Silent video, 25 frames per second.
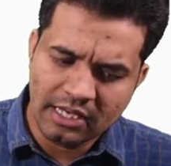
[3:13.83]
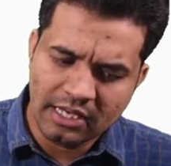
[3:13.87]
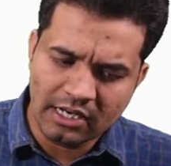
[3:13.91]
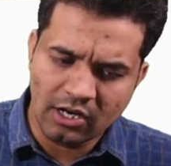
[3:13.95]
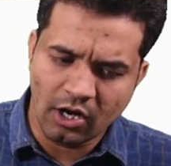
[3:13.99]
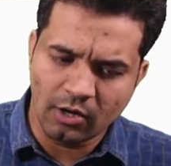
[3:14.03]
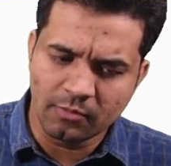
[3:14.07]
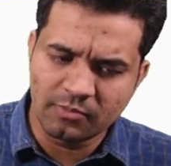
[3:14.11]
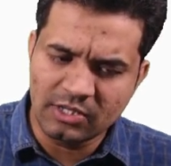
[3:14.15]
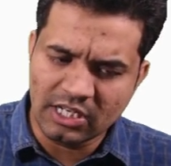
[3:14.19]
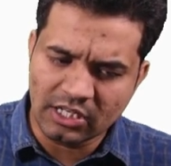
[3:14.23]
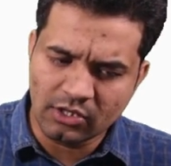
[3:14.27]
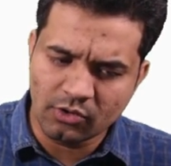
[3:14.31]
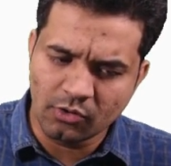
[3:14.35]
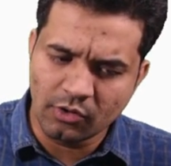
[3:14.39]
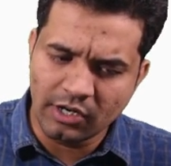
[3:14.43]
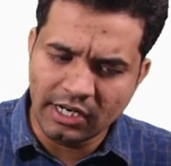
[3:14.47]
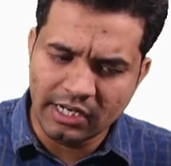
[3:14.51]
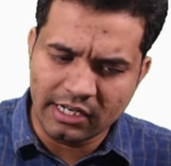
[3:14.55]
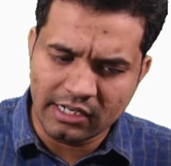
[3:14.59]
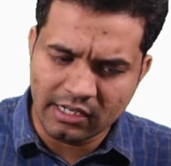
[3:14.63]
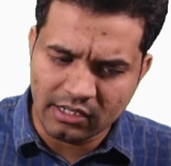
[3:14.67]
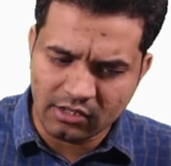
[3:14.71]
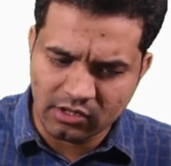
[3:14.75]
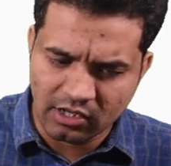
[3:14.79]
In
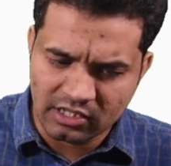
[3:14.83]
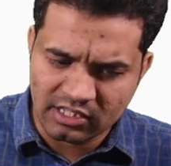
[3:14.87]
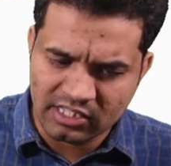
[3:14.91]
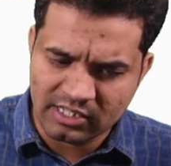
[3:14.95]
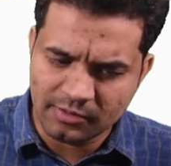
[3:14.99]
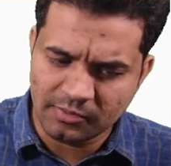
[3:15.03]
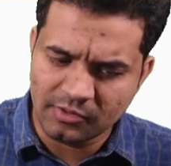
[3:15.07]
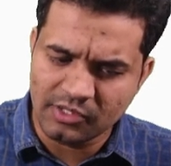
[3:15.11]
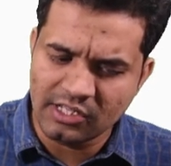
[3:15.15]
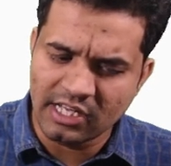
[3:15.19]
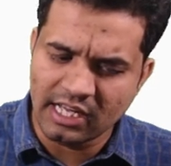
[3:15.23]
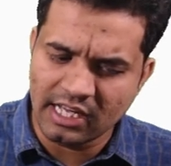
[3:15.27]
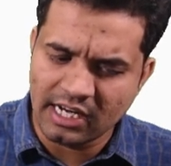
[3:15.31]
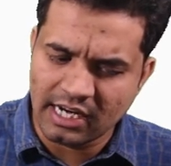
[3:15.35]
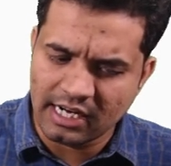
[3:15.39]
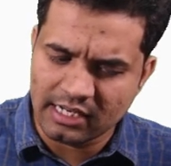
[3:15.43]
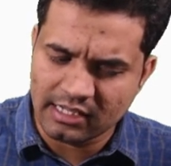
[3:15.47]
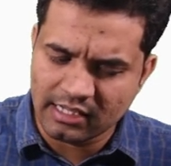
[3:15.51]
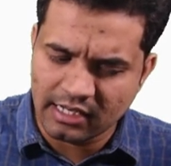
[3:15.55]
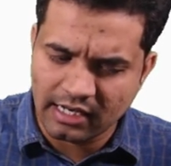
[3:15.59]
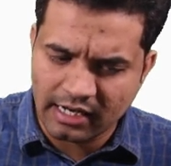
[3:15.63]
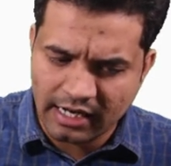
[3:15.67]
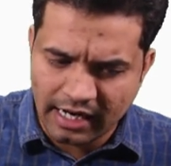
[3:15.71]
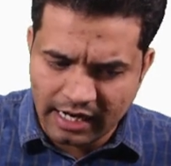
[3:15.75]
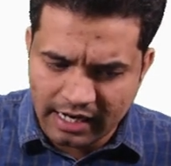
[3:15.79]
object-oriented concepts, there
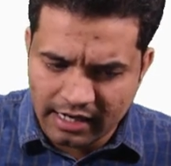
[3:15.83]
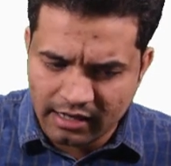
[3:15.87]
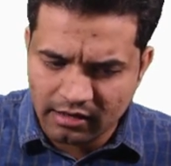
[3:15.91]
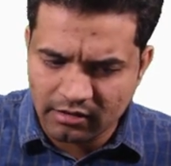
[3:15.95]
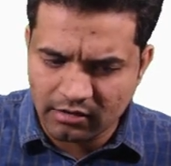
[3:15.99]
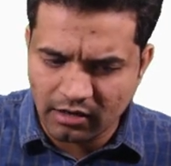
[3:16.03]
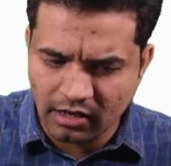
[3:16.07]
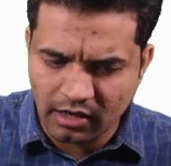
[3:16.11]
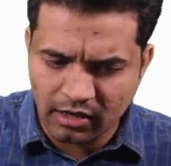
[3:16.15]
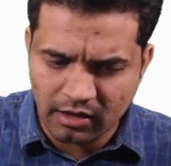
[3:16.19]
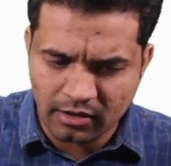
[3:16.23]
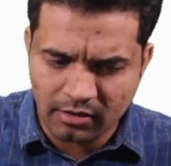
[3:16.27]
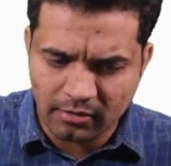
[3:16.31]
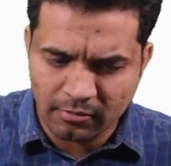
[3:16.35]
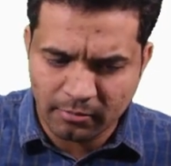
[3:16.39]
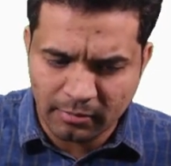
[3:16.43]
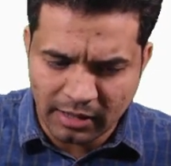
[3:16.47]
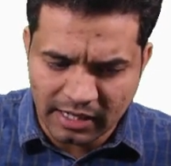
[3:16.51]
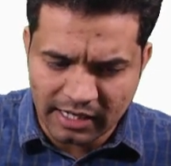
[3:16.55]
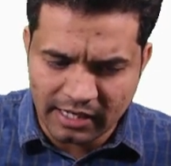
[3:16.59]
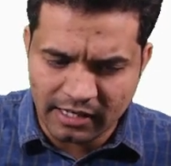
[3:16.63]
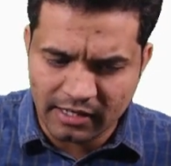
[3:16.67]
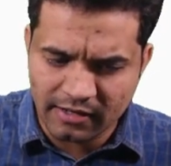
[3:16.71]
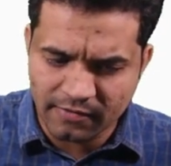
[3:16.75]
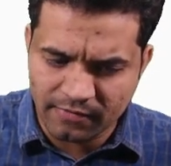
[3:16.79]
are again
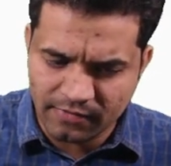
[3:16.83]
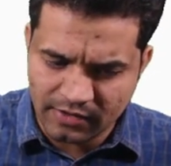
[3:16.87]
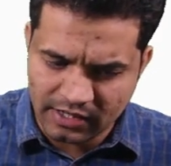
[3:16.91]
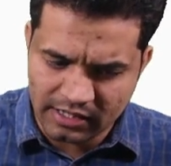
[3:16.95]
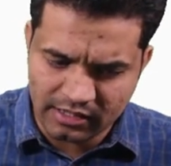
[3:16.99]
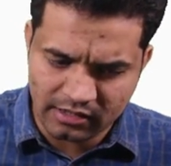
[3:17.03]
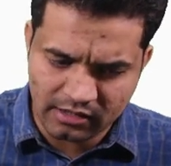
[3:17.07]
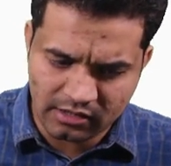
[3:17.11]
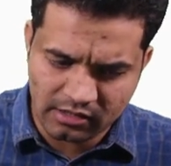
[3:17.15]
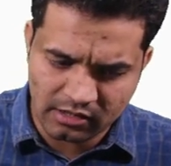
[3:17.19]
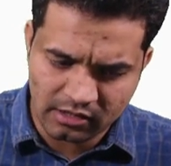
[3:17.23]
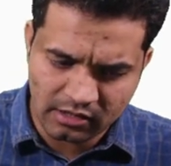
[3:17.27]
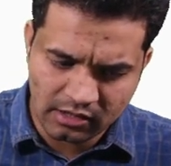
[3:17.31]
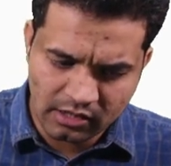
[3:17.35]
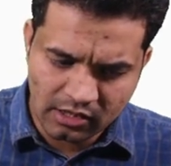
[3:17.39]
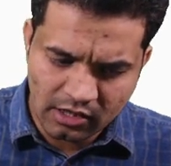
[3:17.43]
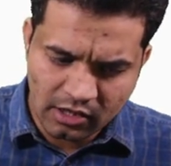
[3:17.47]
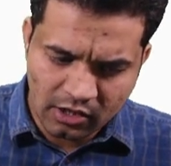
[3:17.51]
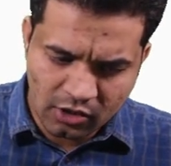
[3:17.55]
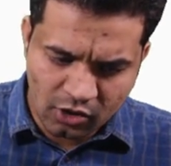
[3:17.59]
many different